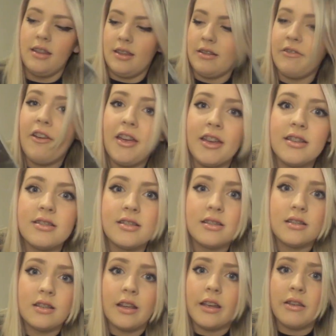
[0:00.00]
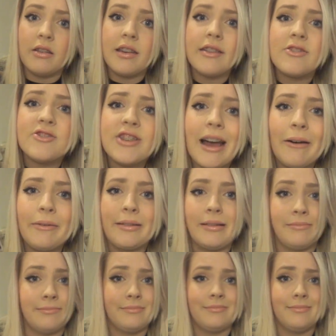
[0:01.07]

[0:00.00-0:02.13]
there is. And you get to shout at them.